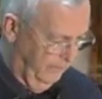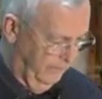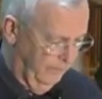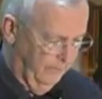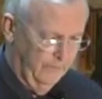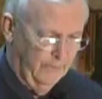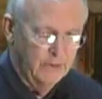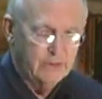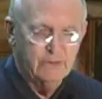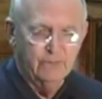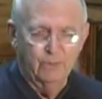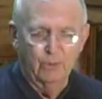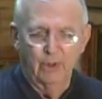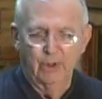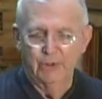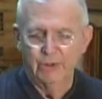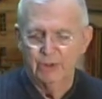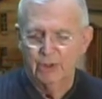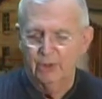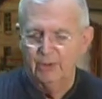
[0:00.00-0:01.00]
first of
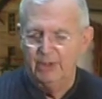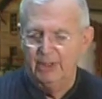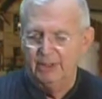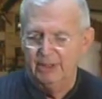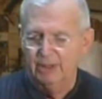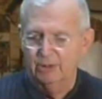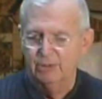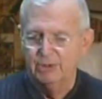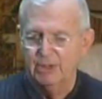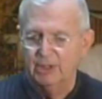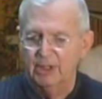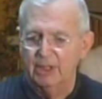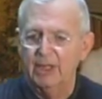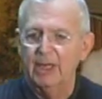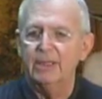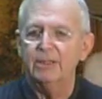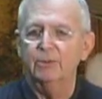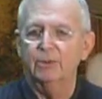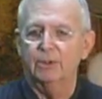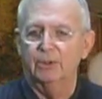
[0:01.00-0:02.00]
all, show that there was an
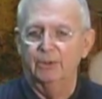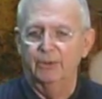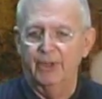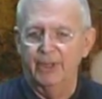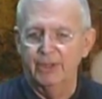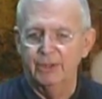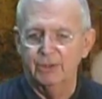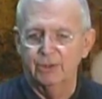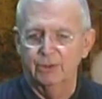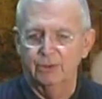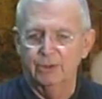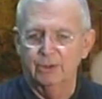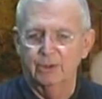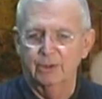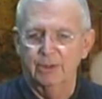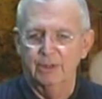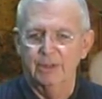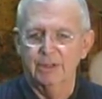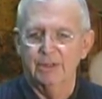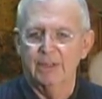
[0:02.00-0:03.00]
electrical nature to
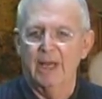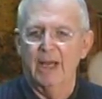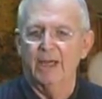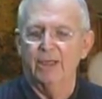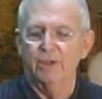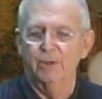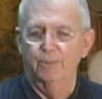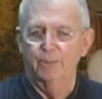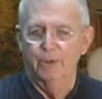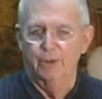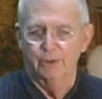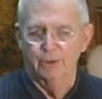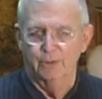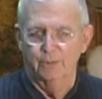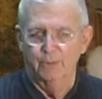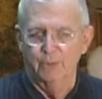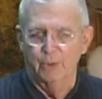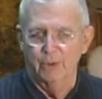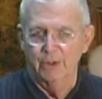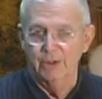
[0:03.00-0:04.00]
these acupuncture
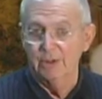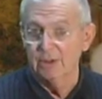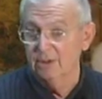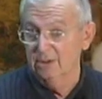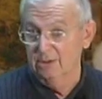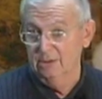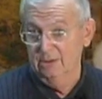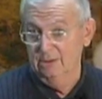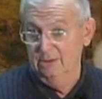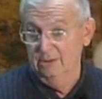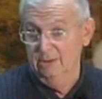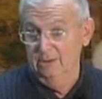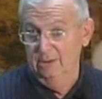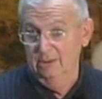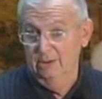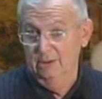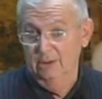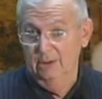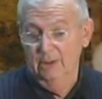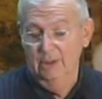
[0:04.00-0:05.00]
points,
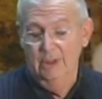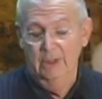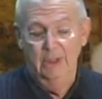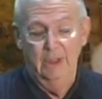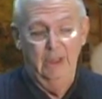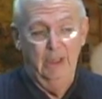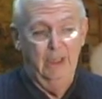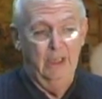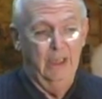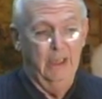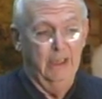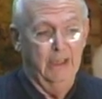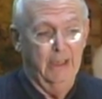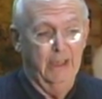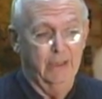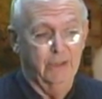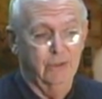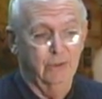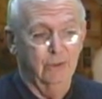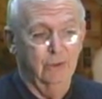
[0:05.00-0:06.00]
and
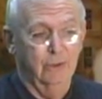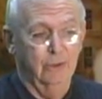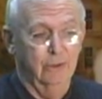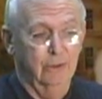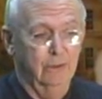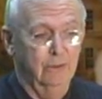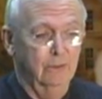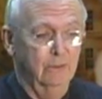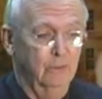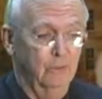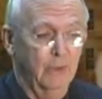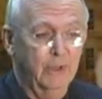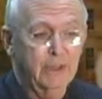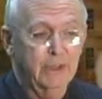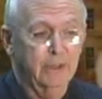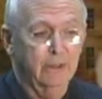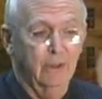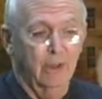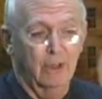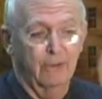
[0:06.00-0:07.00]
that you could read
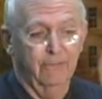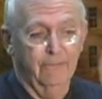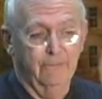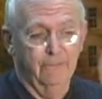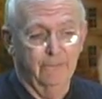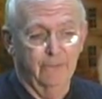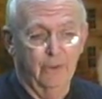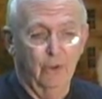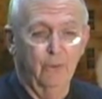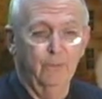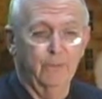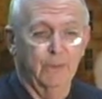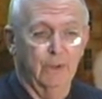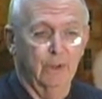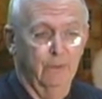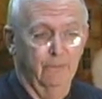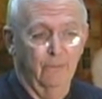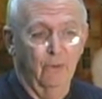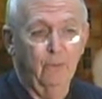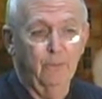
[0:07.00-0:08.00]
it off of an
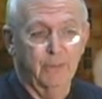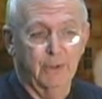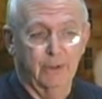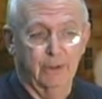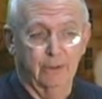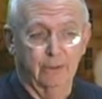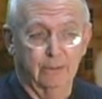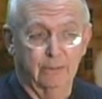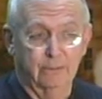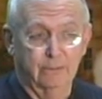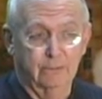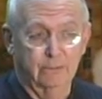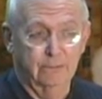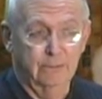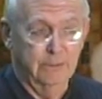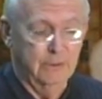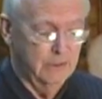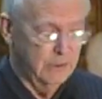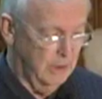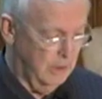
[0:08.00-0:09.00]
voltmeter.
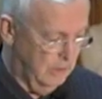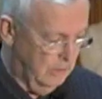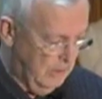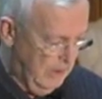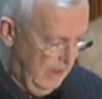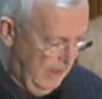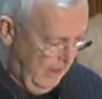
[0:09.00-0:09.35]
So,